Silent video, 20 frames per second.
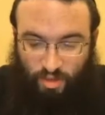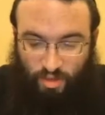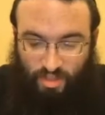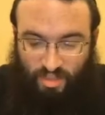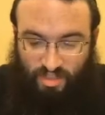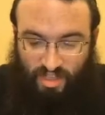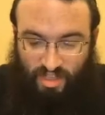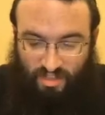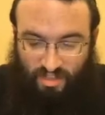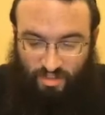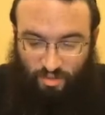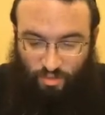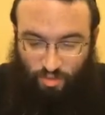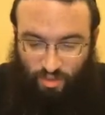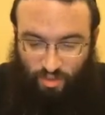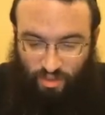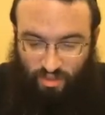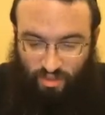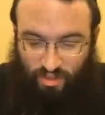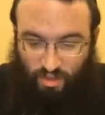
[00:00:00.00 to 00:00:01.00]
But a person has to
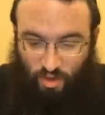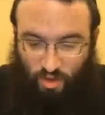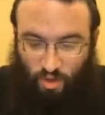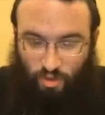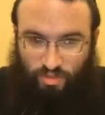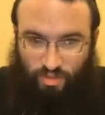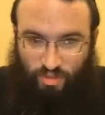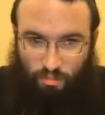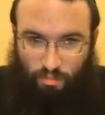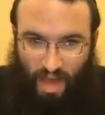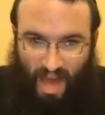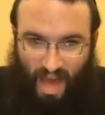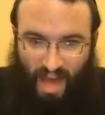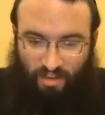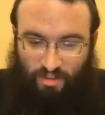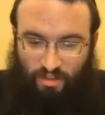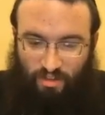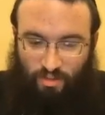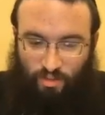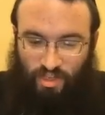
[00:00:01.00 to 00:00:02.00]
really go to
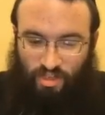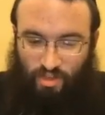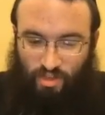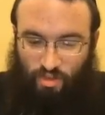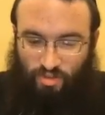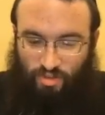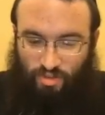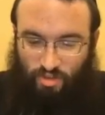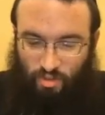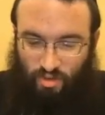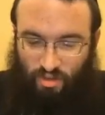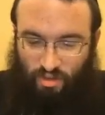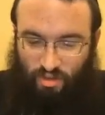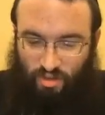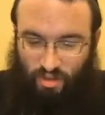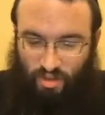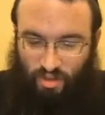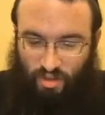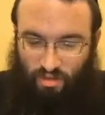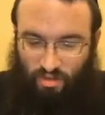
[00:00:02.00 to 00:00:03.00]
battle when he goes to
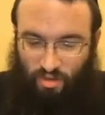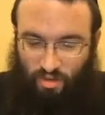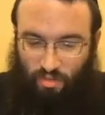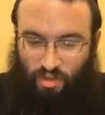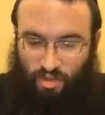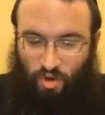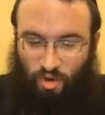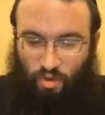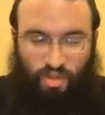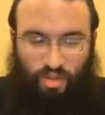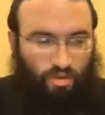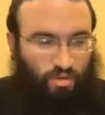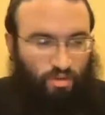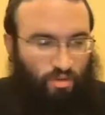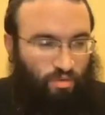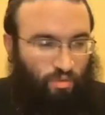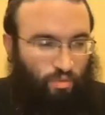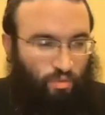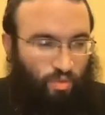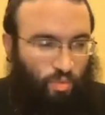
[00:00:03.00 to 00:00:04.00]
work. But we know
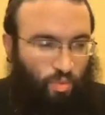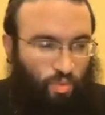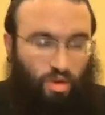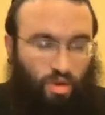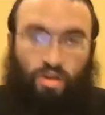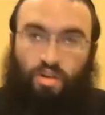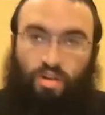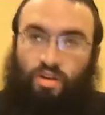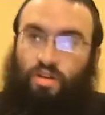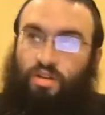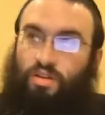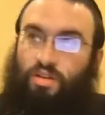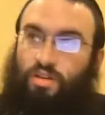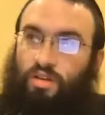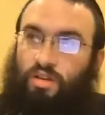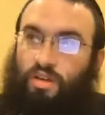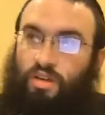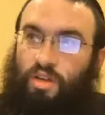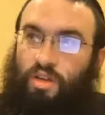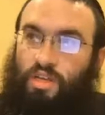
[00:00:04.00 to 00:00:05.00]
that we work
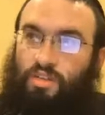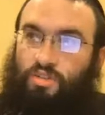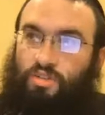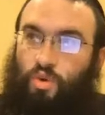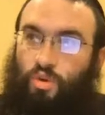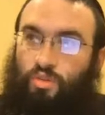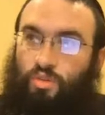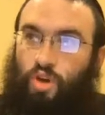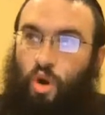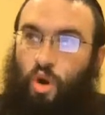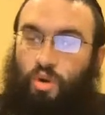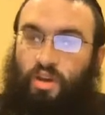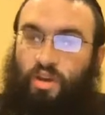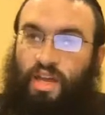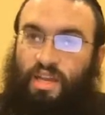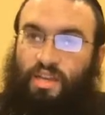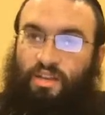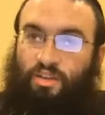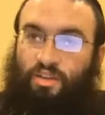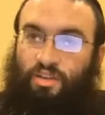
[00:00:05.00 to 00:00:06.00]
is called
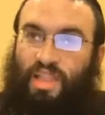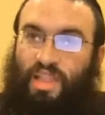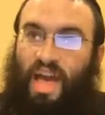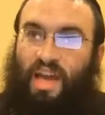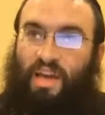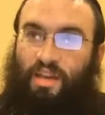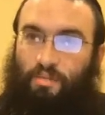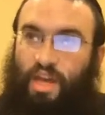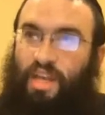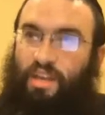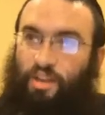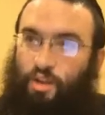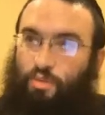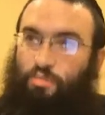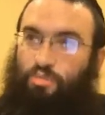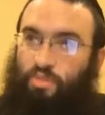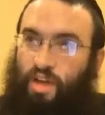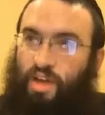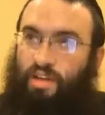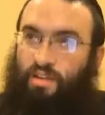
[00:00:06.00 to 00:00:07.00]
going getting your lechem,
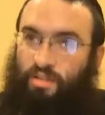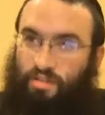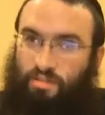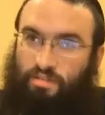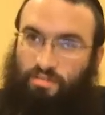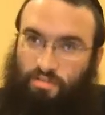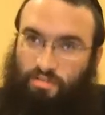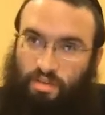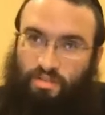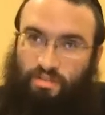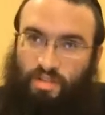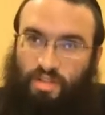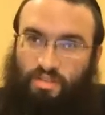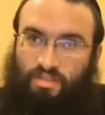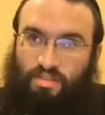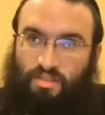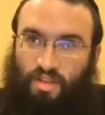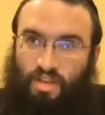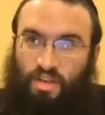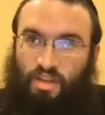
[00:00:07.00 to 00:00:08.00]
your bread. Right?
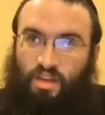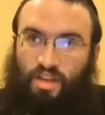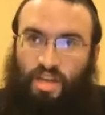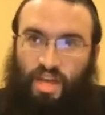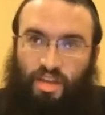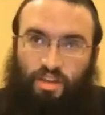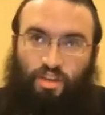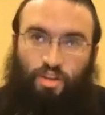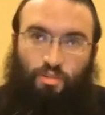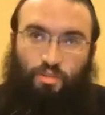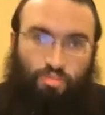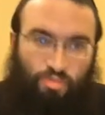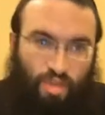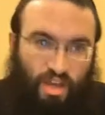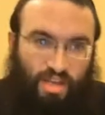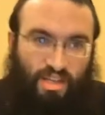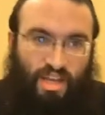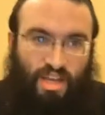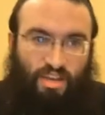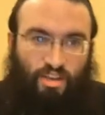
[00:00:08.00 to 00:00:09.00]
That's Getting your
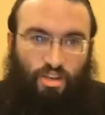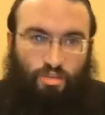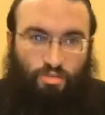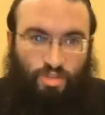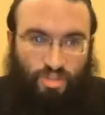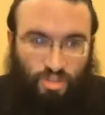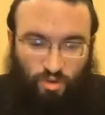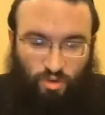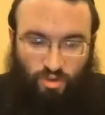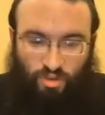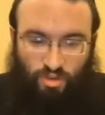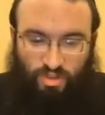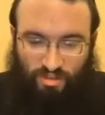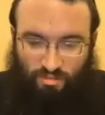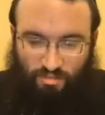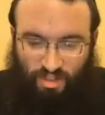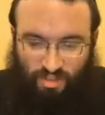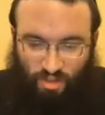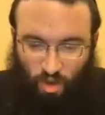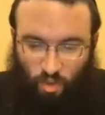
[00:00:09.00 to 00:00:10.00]
bread, getting your
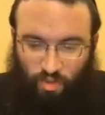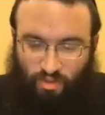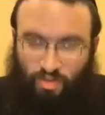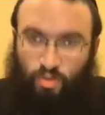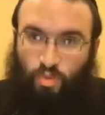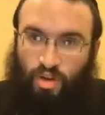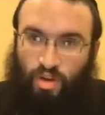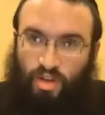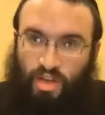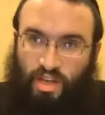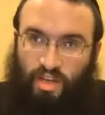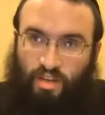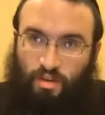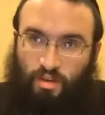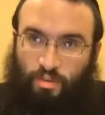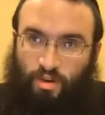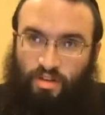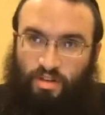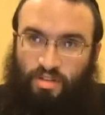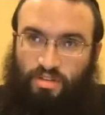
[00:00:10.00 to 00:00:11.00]
mazonos, it means going to work,
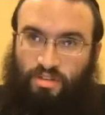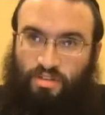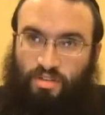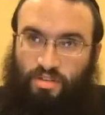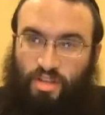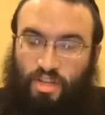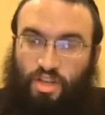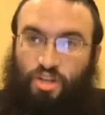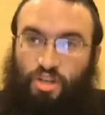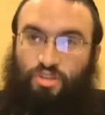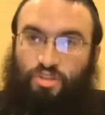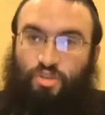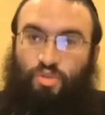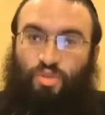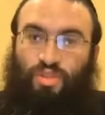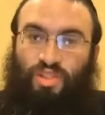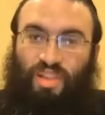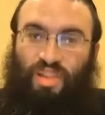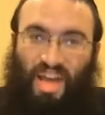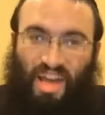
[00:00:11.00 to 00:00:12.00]
getting a parnasa.
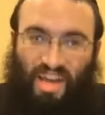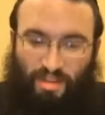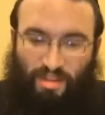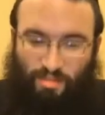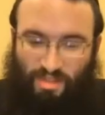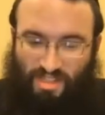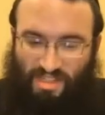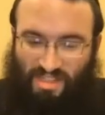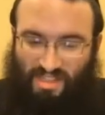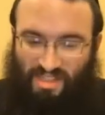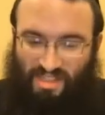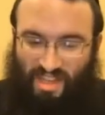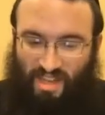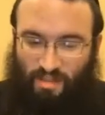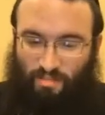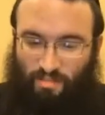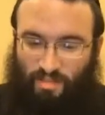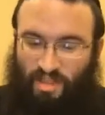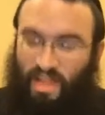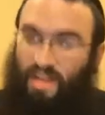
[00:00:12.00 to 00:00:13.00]
So lechem is the
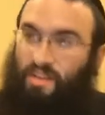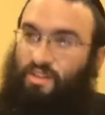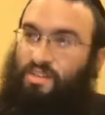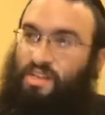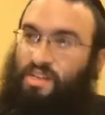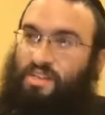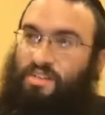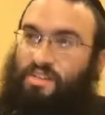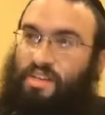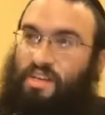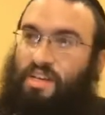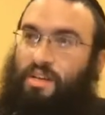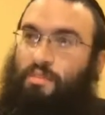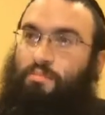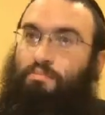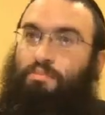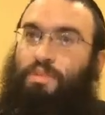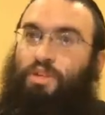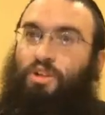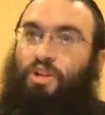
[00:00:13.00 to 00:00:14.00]
same letters as
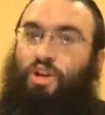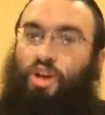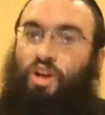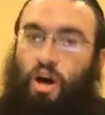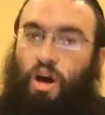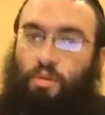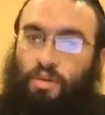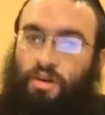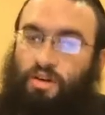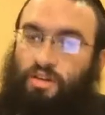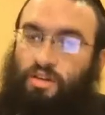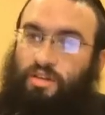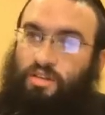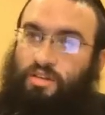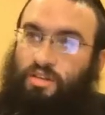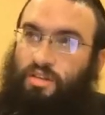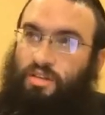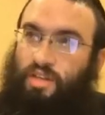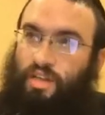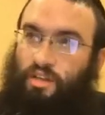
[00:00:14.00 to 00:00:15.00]
milchama,
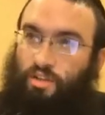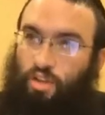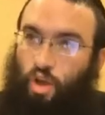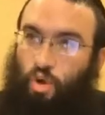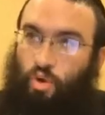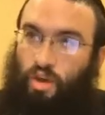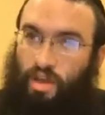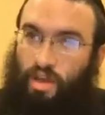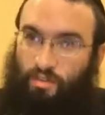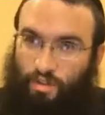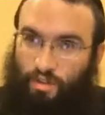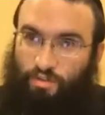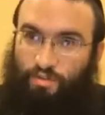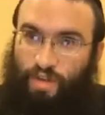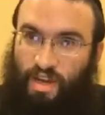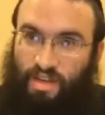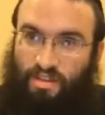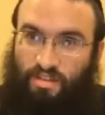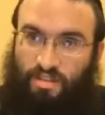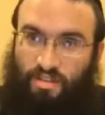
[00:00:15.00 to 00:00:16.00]
like lochem, to
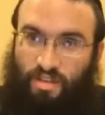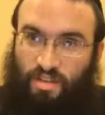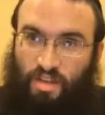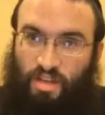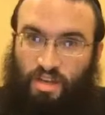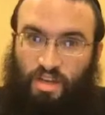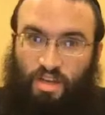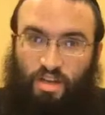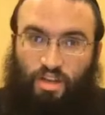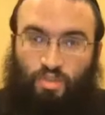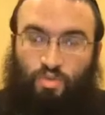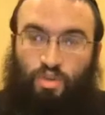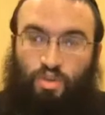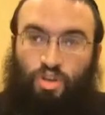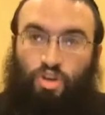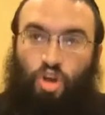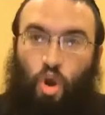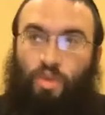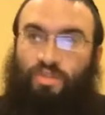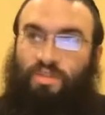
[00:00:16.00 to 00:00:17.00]
fight. Because
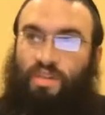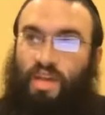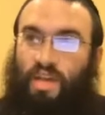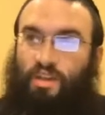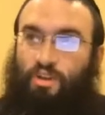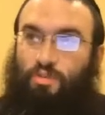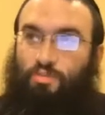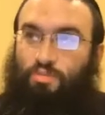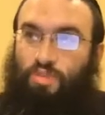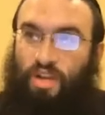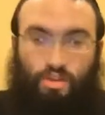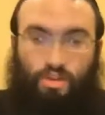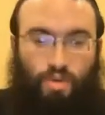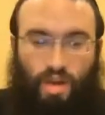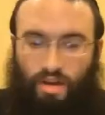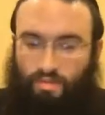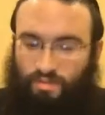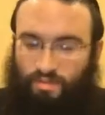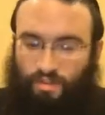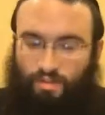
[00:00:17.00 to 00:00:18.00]
when you're going to get your bread,
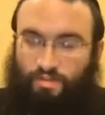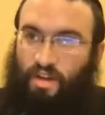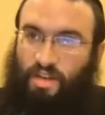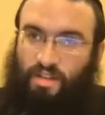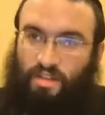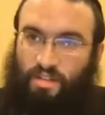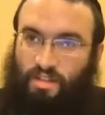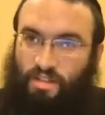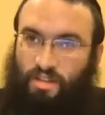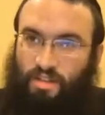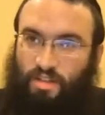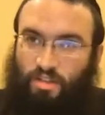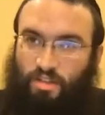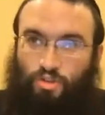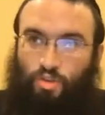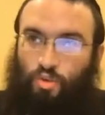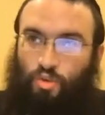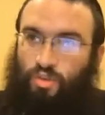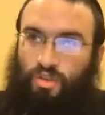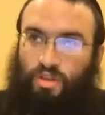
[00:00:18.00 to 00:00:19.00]
you have to fight,
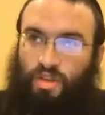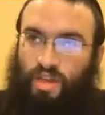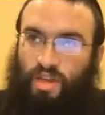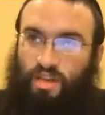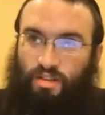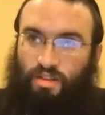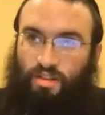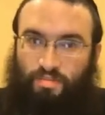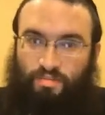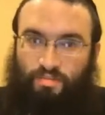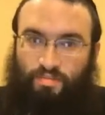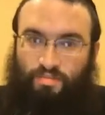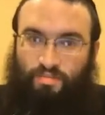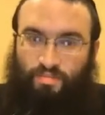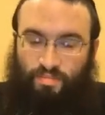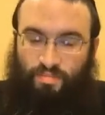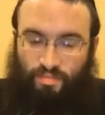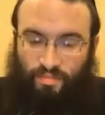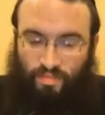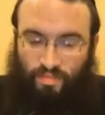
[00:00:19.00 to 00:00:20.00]
tooth and nail.